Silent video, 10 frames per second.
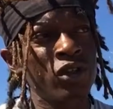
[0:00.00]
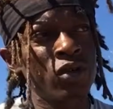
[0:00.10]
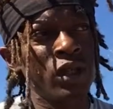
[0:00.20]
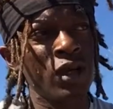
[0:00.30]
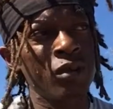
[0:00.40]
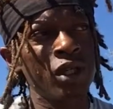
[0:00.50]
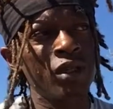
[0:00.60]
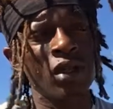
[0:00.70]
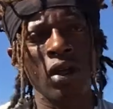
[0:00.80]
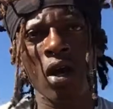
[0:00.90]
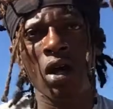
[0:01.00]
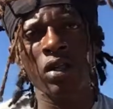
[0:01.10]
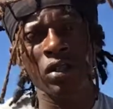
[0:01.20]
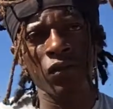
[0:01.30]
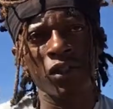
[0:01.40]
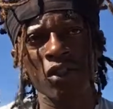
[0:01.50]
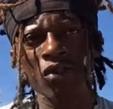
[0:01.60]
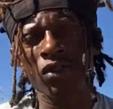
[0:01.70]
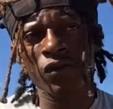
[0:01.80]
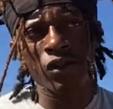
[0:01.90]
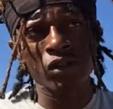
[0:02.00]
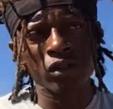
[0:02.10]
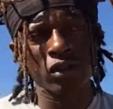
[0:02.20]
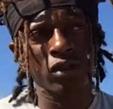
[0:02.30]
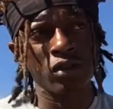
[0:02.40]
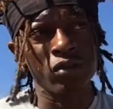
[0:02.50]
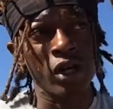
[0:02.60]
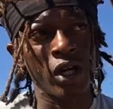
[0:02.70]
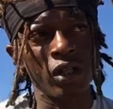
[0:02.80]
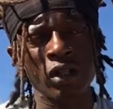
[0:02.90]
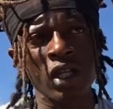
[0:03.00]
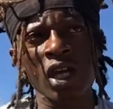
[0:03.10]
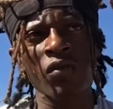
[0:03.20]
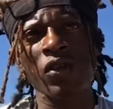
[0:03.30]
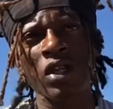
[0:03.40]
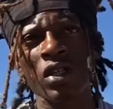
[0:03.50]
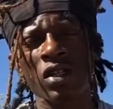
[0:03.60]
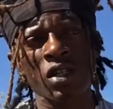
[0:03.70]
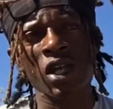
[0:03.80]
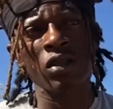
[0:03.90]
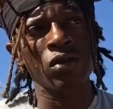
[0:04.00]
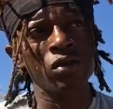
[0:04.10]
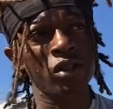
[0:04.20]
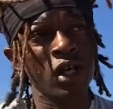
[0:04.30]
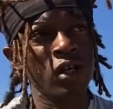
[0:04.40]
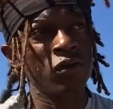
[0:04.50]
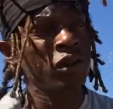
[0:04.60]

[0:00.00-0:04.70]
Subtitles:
know what I mean? The laws of the universe, right? They never understand those kind of